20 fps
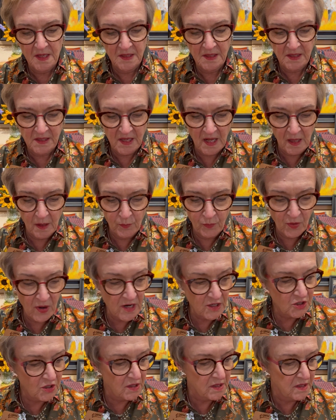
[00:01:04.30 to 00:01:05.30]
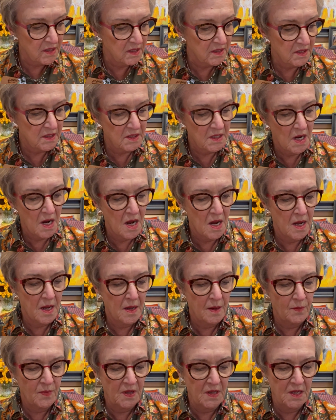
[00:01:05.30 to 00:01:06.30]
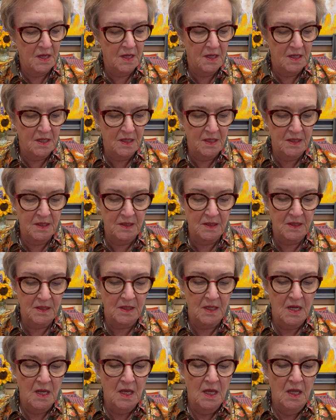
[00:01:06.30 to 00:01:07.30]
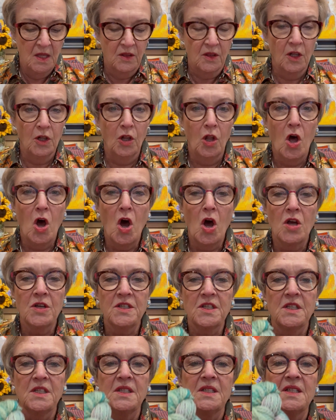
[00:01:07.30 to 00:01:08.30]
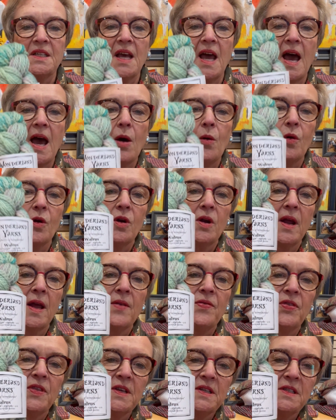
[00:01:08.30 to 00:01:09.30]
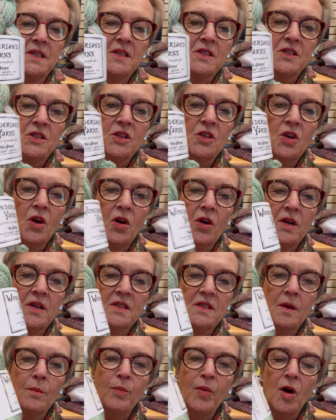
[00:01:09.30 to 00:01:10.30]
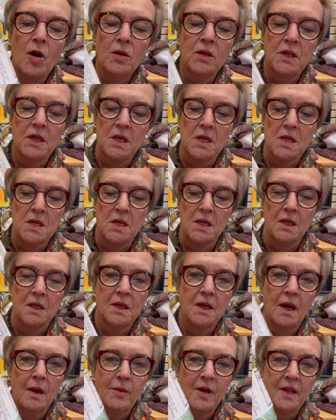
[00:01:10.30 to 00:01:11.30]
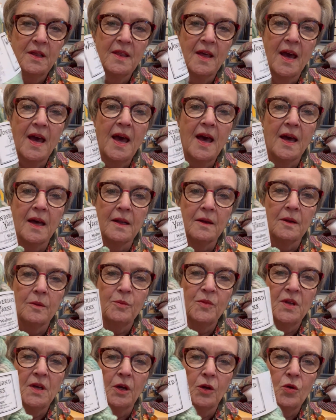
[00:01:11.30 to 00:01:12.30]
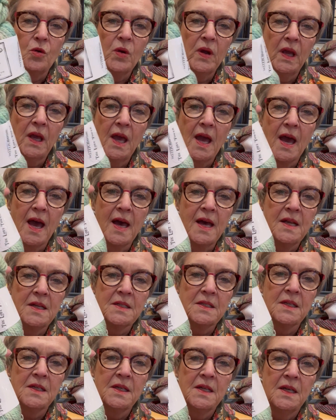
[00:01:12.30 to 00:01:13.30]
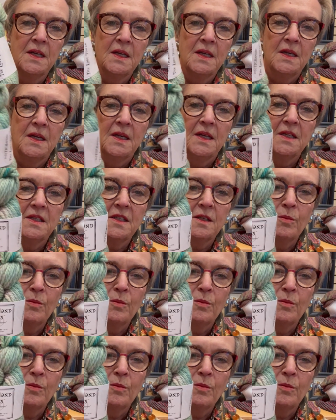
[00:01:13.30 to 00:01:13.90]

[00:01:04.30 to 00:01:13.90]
celebration this time is the Lost Tower, and this is the yarn. It's a bulky. How about that? Yeah, quick hat. It's a